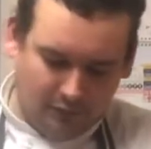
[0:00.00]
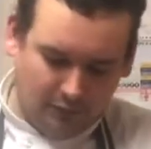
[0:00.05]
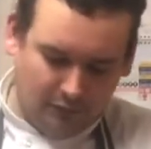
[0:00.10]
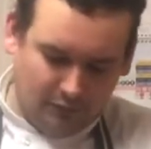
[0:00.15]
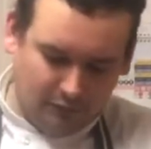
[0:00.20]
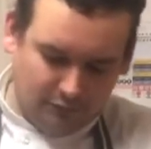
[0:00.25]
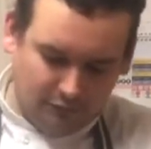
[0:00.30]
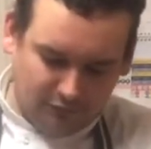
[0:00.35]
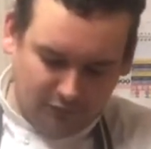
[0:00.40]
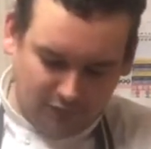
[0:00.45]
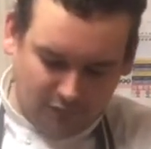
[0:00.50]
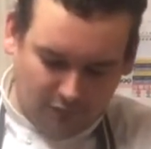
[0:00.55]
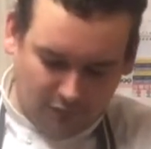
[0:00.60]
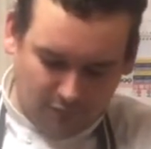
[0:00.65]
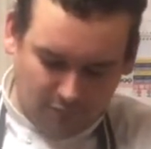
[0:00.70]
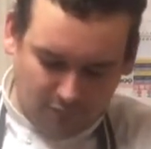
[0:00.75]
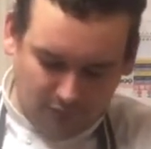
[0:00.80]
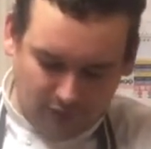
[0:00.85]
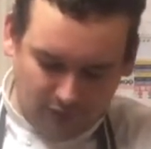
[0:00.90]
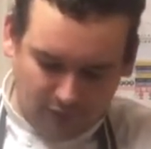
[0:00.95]
Just give it
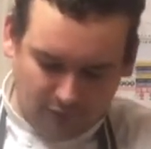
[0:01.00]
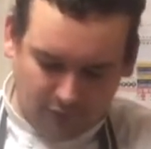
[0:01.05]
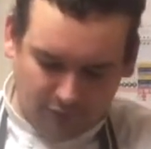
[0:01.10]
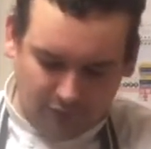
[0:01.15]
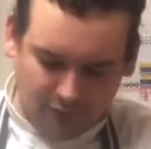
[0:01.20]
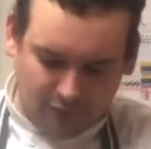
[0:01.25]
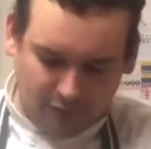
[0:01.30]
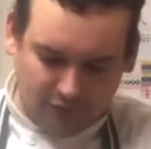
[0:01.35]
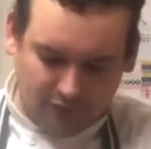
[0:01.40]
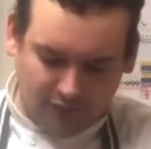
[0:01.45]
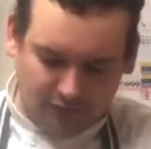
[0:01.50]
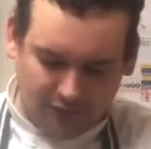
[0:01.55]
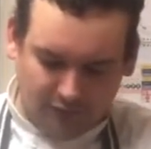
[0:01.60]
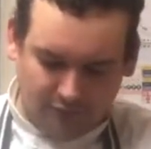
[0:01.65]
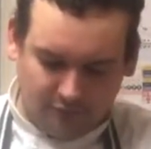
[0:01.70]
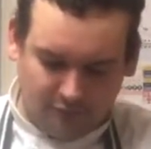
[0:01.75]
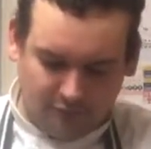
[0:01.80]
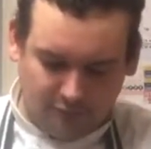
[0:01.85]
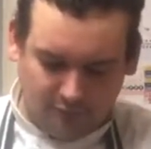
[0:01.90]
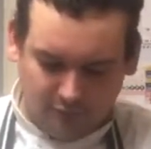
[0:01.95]
a really good
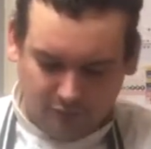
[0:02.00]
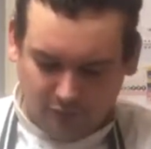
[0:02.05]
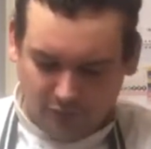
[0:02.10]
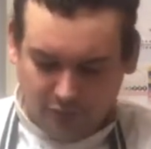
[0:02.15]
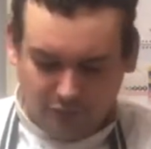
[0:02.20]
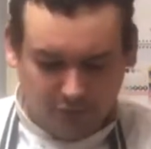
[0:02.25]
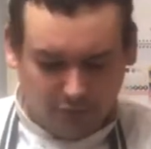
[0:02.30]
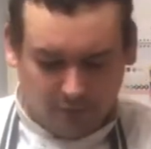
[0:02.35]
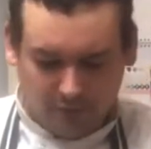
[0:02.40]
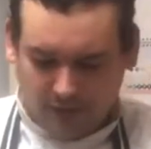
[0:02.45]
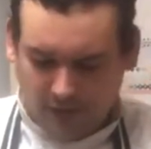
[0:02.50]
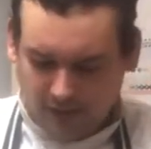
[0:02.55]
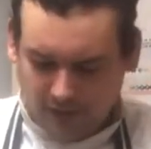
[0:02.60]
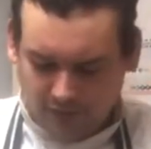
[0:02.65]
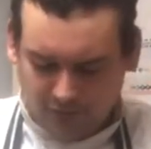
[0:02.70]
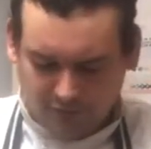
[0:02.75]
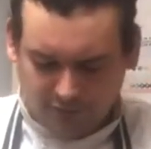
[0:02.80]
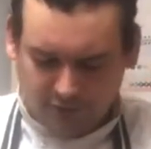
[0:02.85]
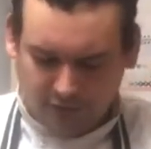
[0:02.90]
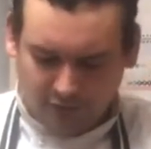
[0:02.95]
dusting. Don't do what I
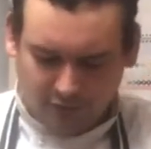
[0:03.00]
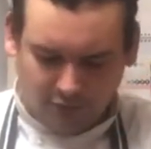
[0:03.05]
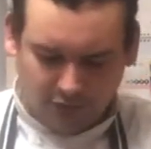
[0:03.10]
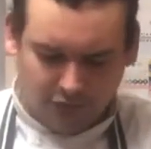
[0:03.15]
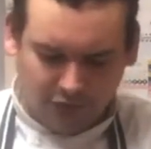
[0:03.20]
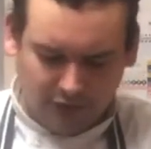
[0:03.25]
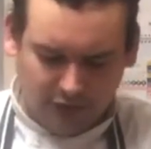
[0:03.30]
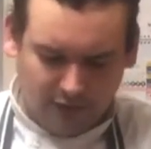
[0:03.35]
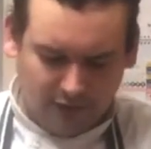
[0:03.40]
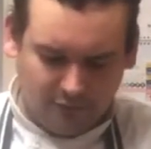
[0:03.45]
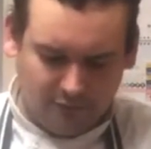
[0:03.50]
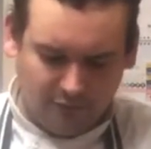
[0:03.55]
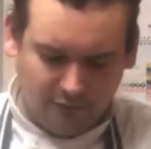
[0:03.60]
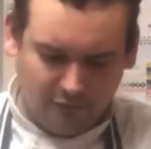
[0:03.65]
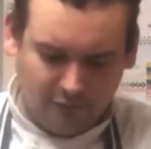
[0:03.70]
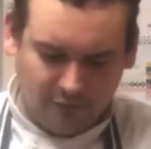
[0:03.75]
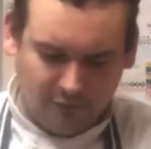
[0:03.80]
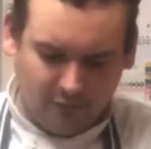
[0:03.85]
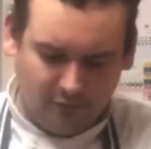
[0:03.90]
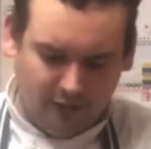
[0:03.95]
just did and shake the
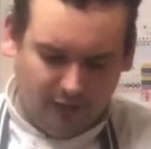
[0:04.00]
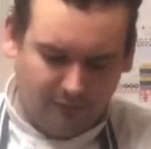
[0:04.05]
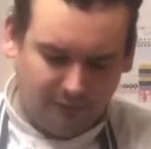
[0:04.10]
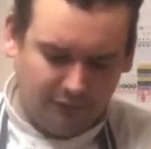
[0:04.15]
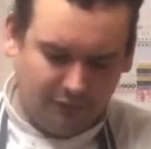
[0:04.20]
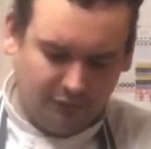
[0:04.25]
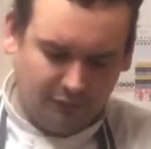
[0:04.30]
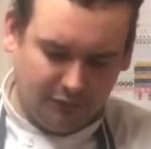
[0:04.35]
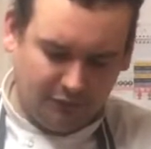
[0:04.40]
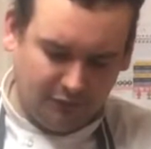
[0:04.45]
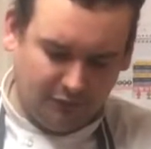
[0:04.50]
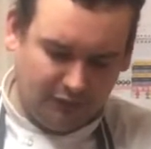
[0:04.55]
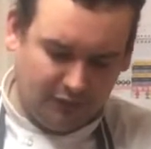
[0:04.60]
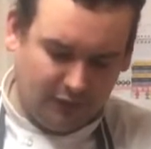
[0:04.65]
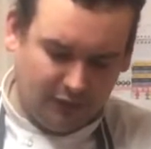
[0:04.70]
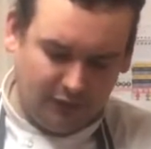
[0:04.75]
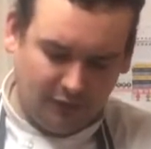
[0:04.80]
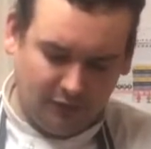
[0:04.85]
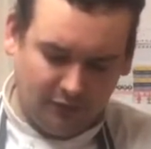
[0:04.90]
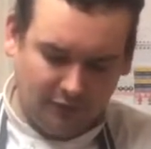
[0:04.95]
tub around to dust
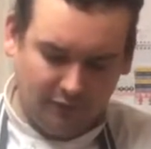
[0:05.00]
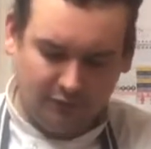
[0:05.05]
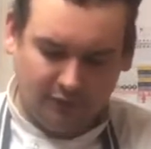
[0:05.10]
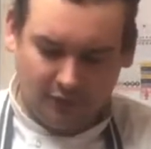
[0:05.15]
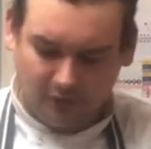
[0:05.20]
it because it